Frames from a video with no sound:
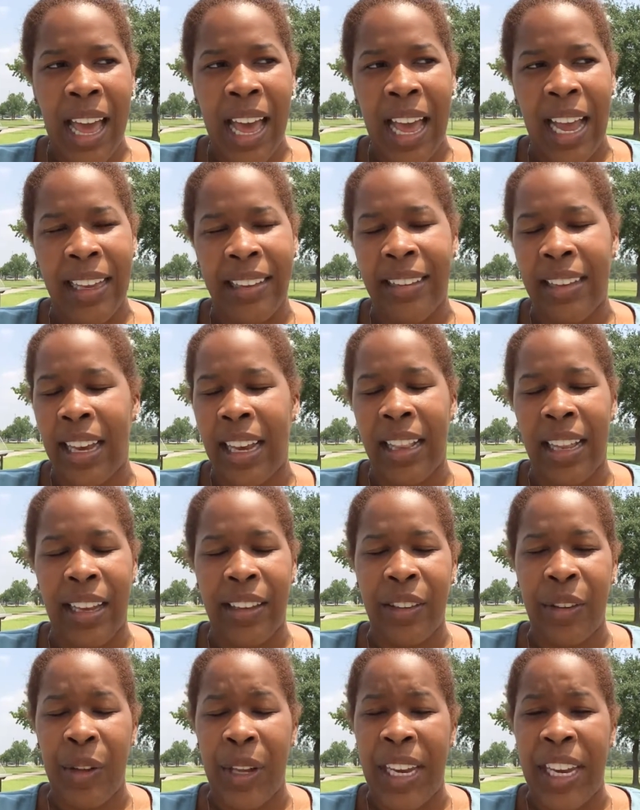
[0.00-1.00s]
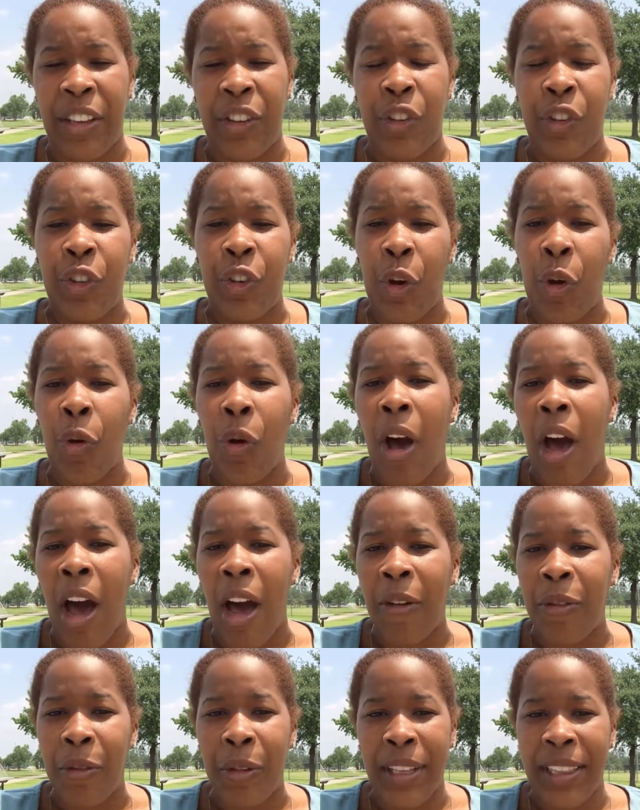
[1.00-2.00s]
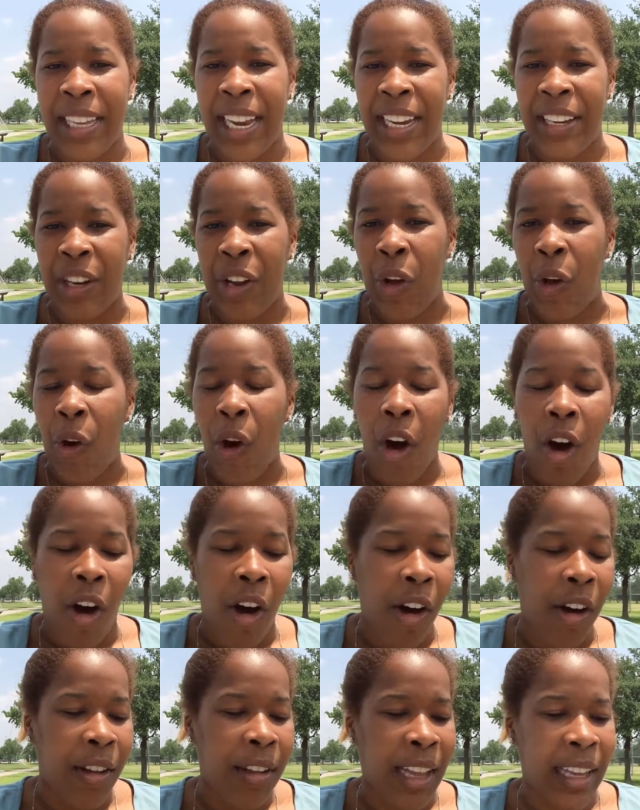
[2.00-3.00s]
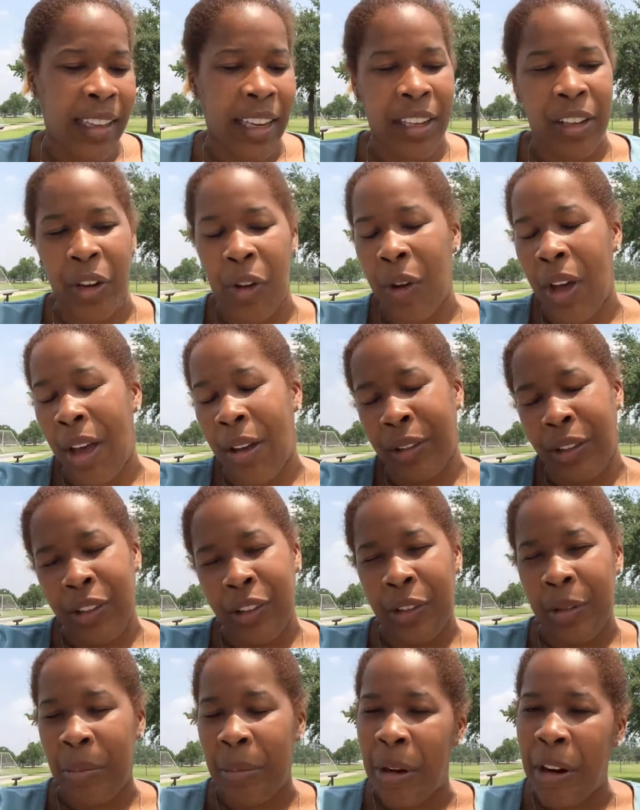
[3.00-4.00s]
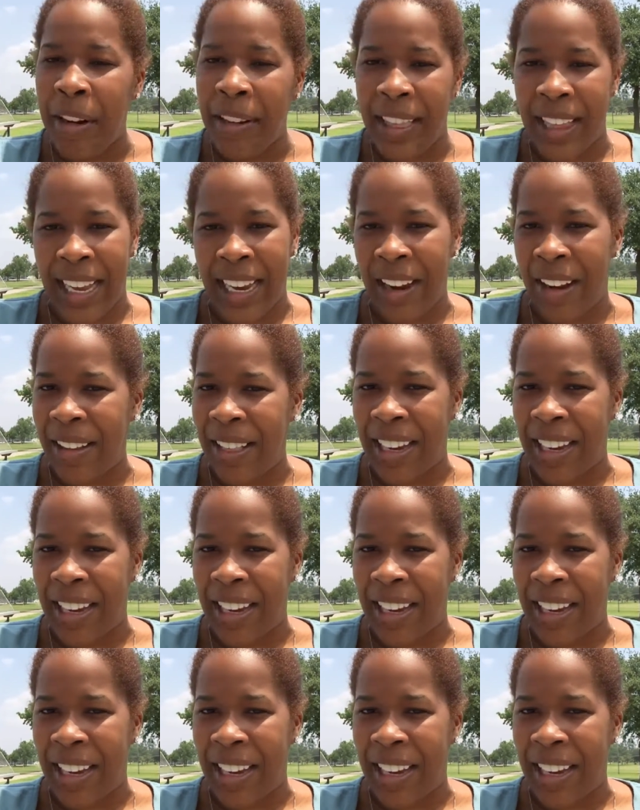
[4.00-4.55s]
I say, like, so they can show off what they know, all that they know, how smart they are.